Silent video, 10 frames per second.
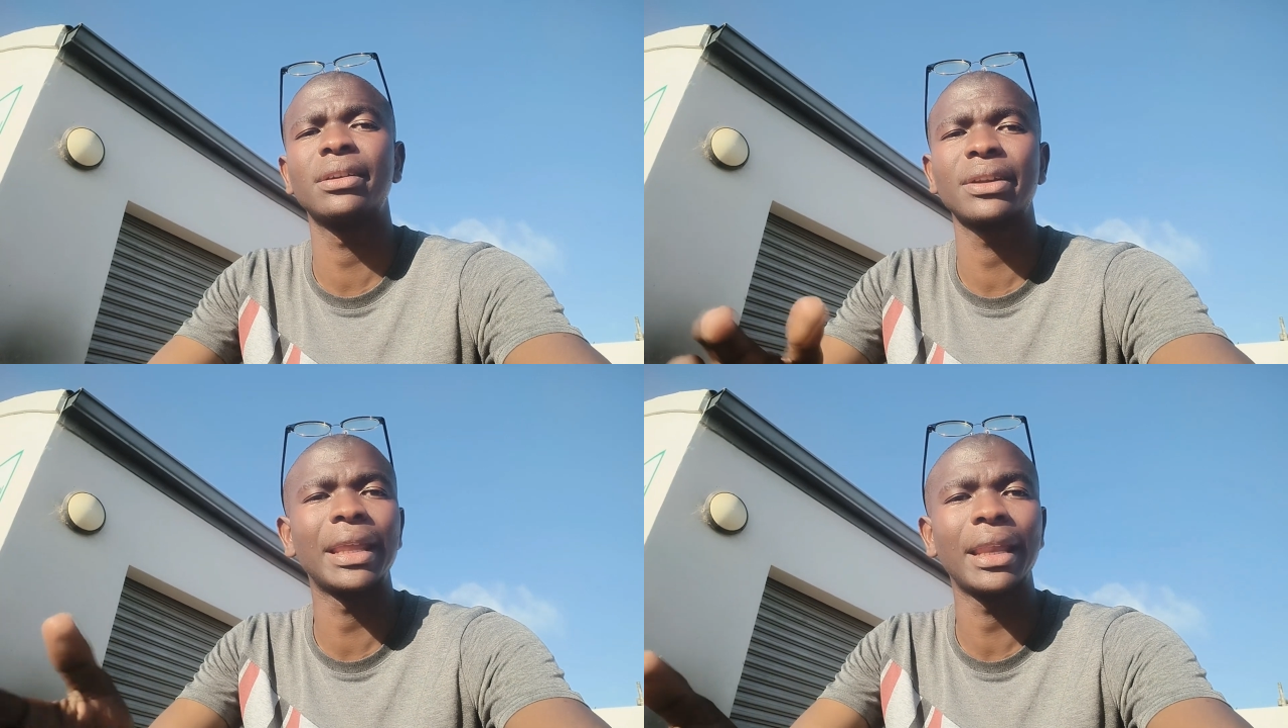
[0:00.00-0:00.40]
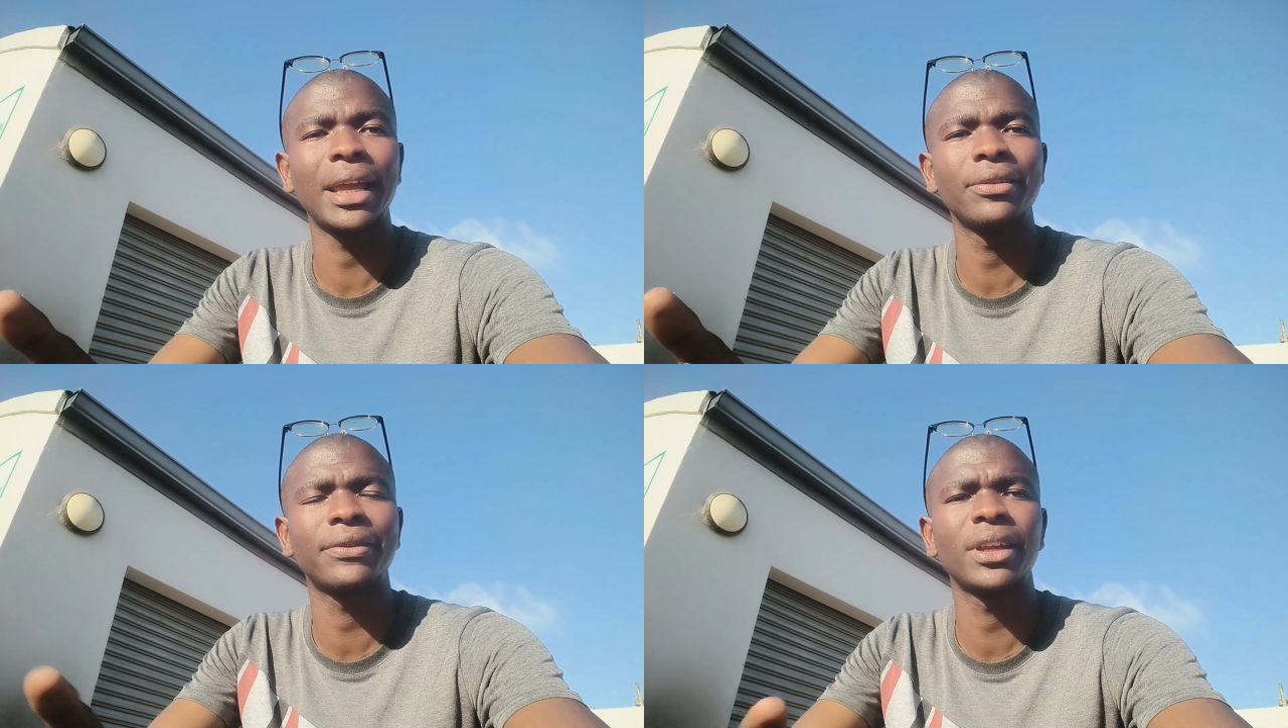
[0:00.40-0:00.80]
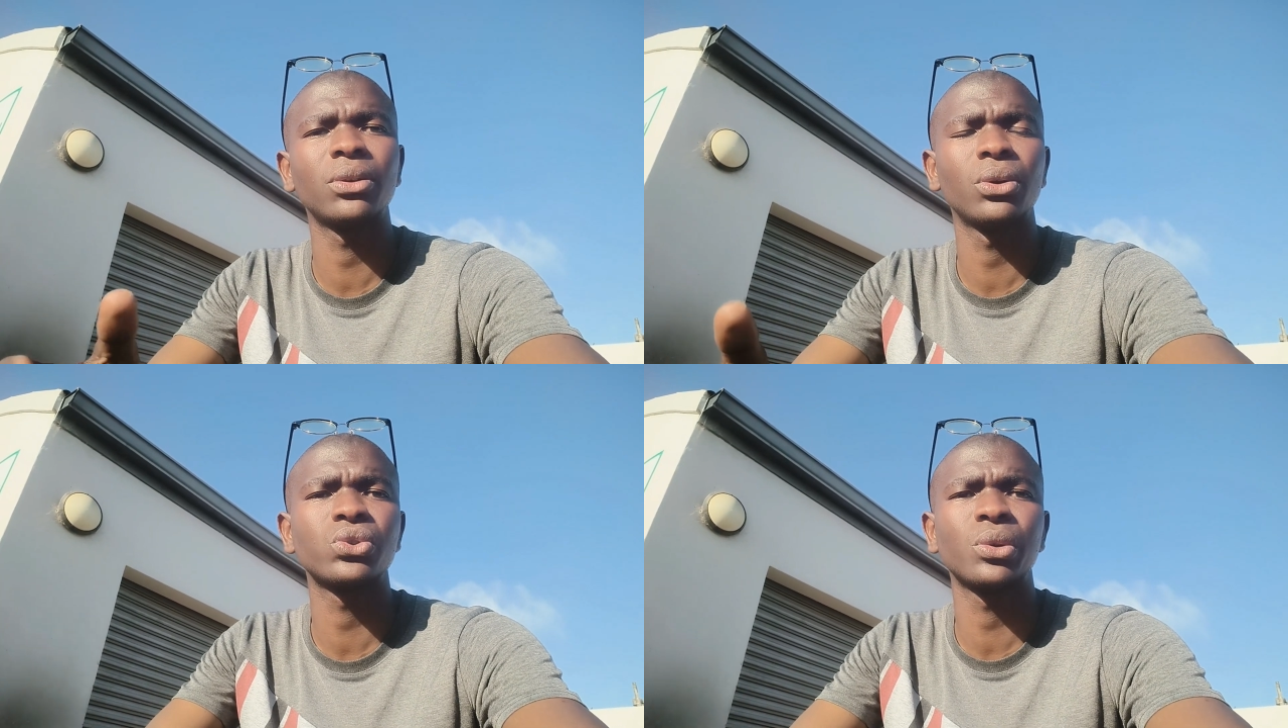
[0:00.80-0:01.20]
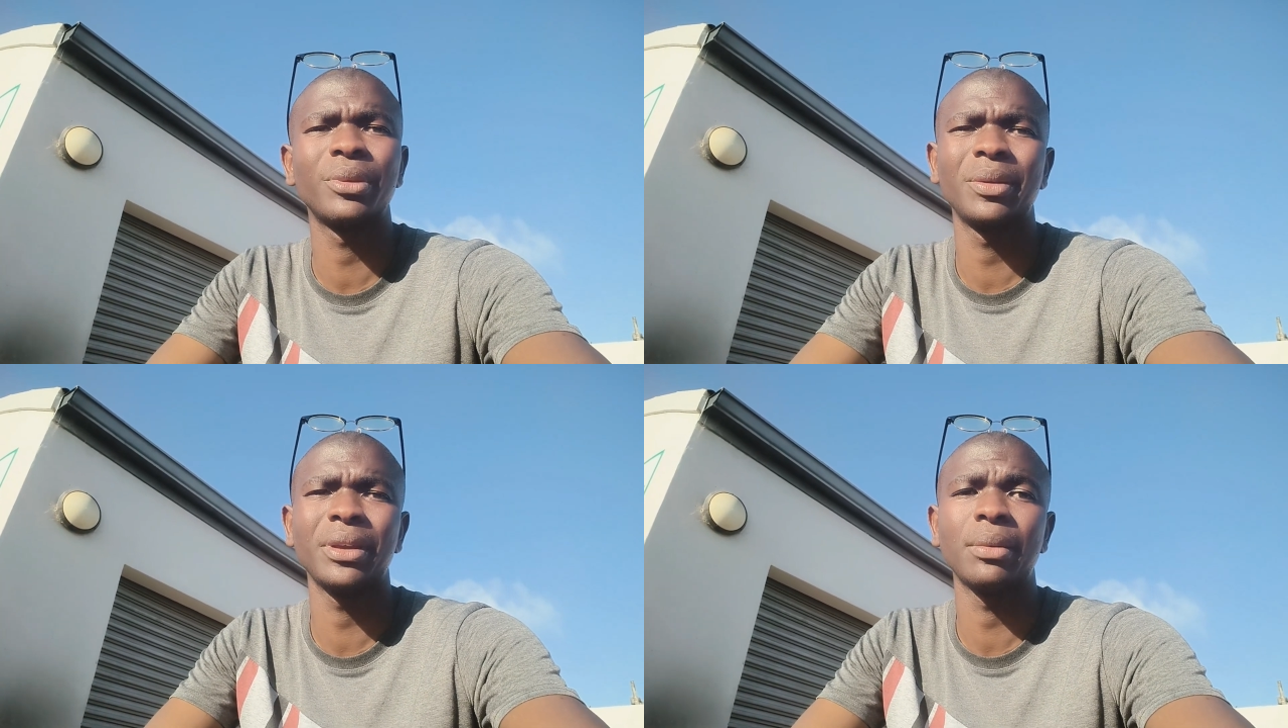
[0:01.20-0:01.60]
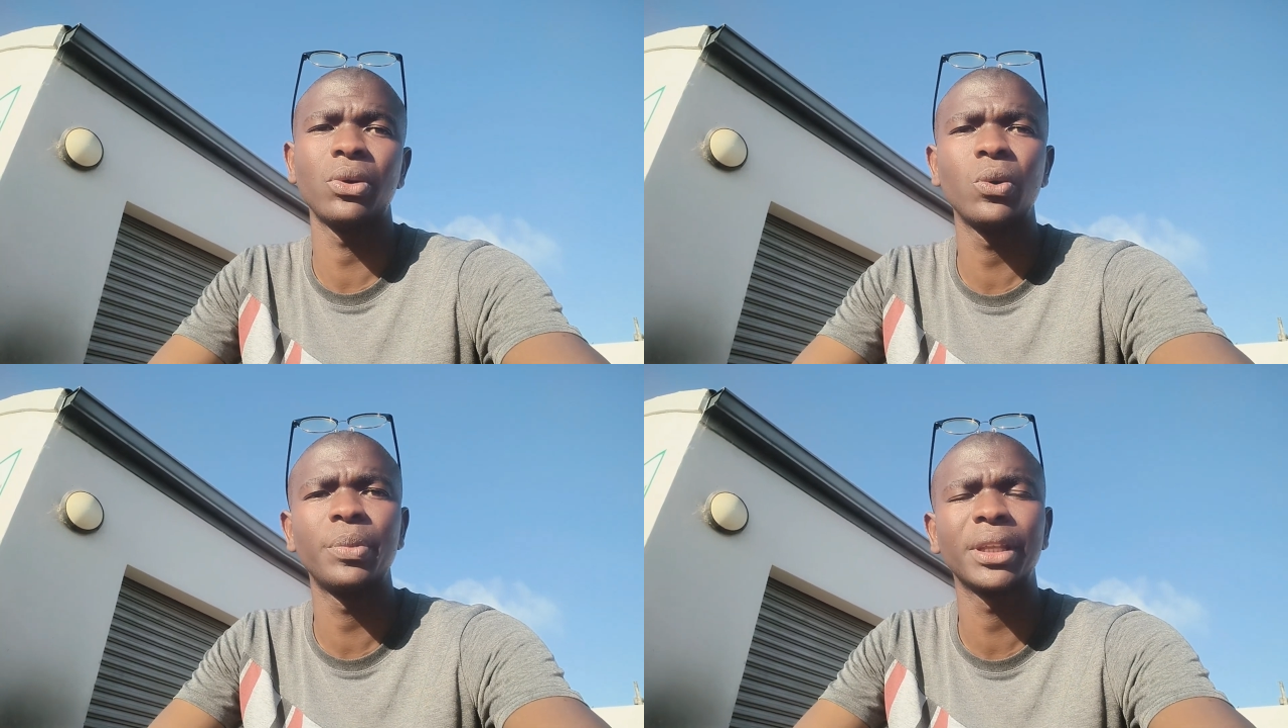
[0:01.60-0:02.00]
real life, and also maybe I'm
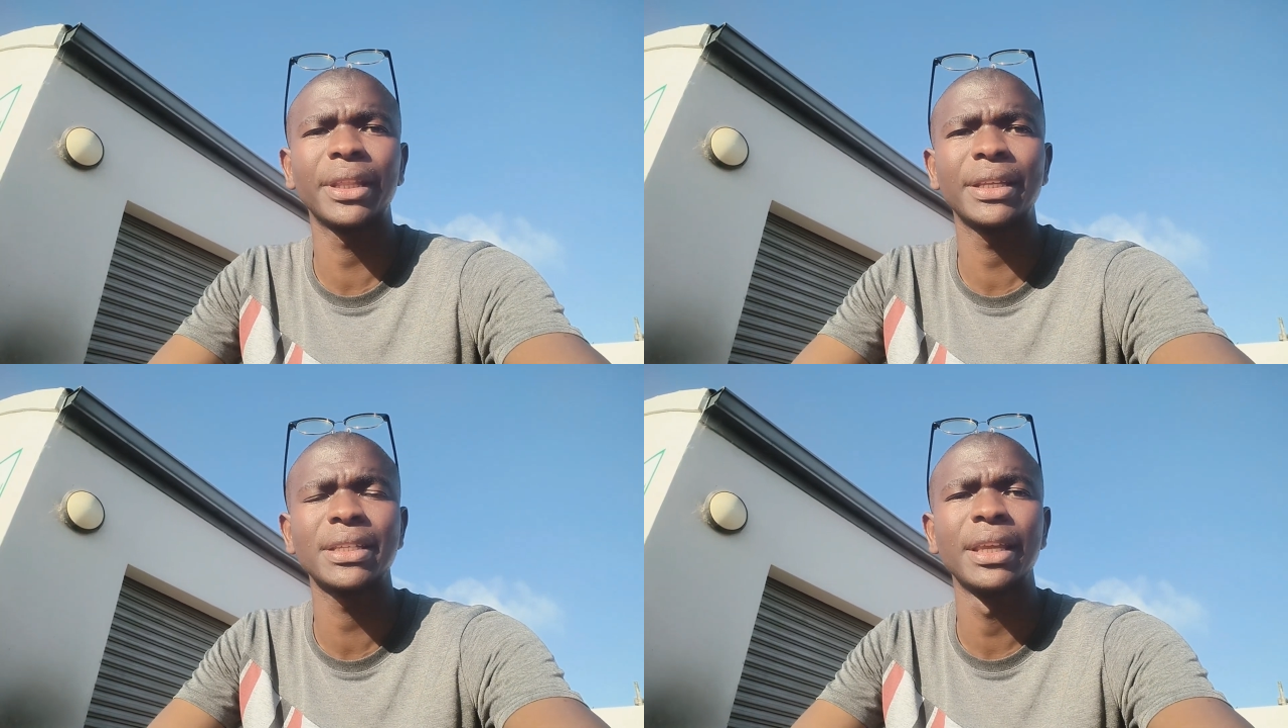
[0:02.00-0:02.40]
hoping that